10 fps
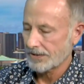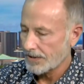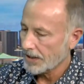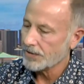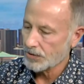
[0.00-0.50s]

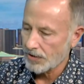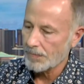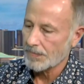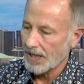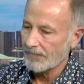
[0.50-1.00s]
Donald
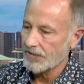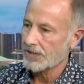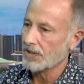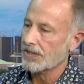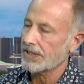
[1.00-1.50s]
Trump
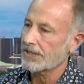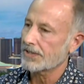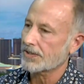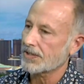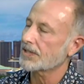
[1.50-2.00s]
obviously
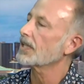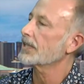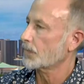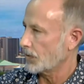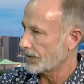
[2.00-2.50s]
is, is less
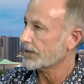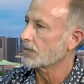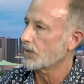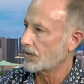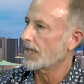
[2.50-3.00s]
predictable,